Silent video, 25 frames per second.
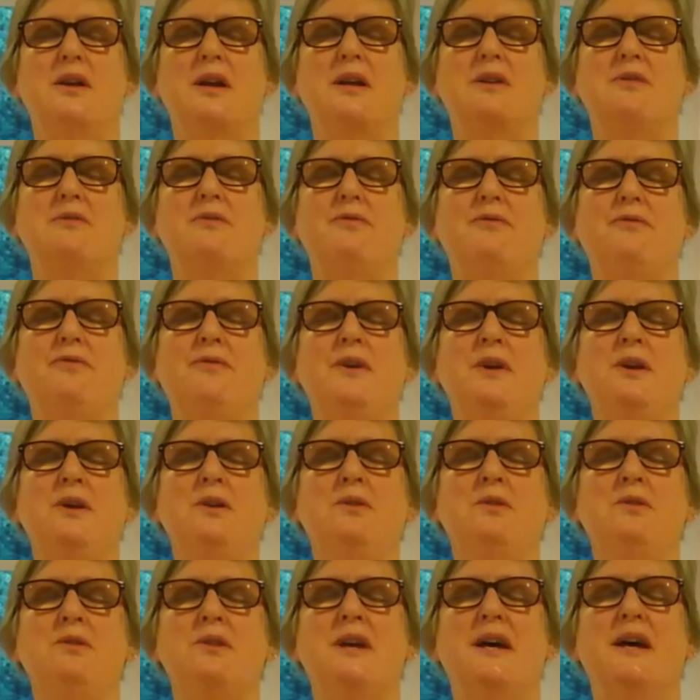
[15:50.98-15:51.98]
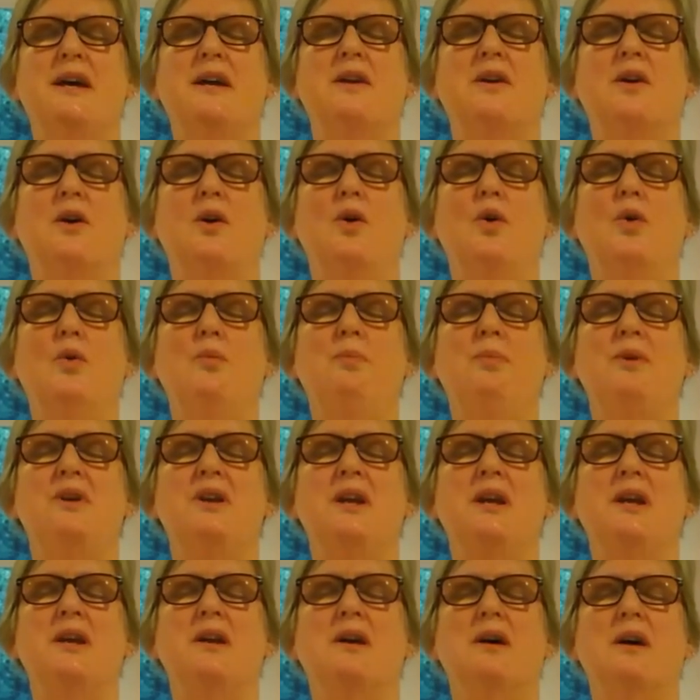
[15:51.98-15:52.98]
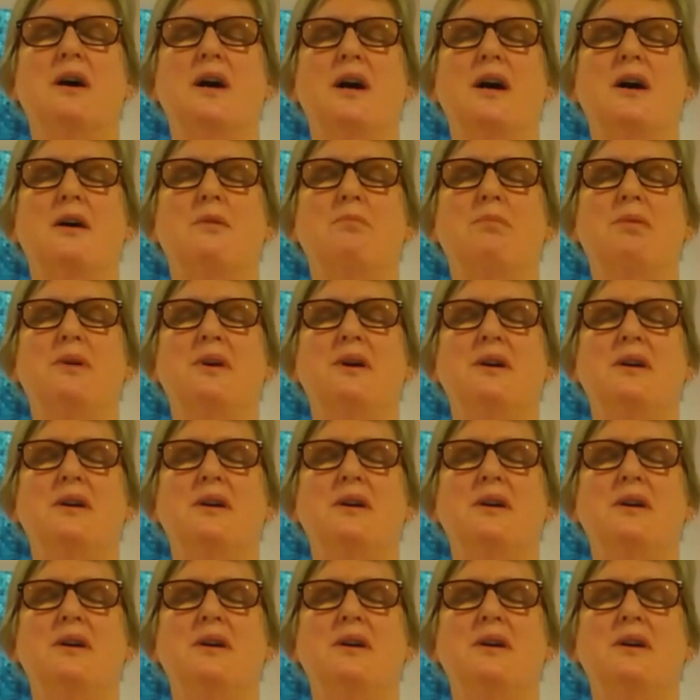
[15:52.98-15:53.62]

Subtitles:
And feel that opening up.